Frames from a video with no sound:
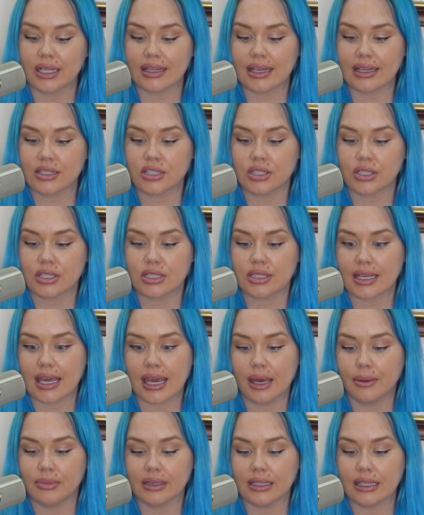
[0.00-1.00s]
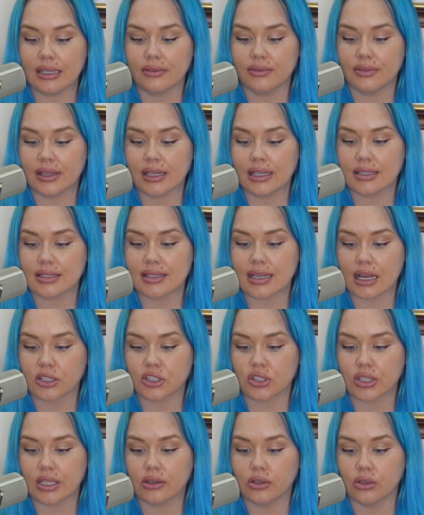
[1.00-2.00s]
They just can't believe it's
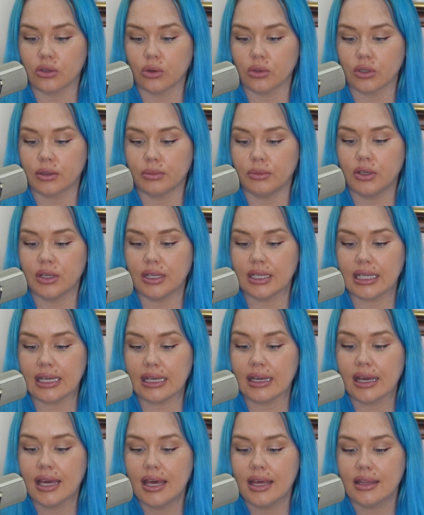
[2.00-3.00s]
actually in their own community.